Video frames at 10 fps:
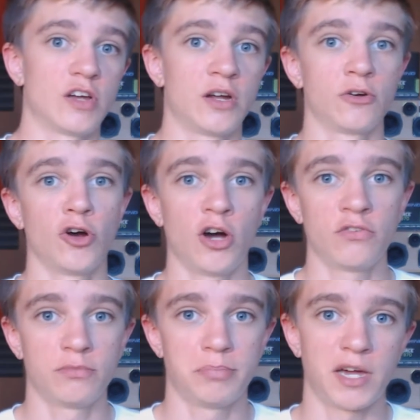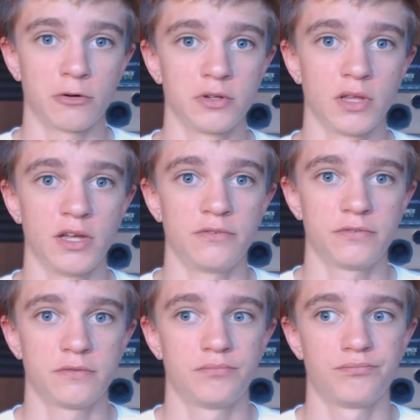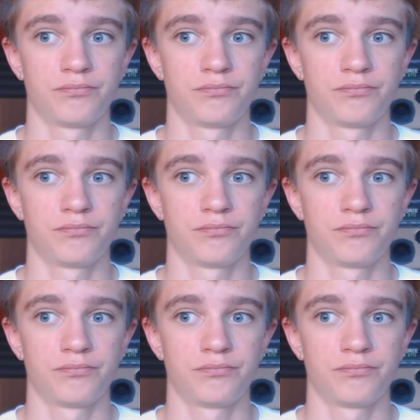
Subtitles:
on or off, battery life,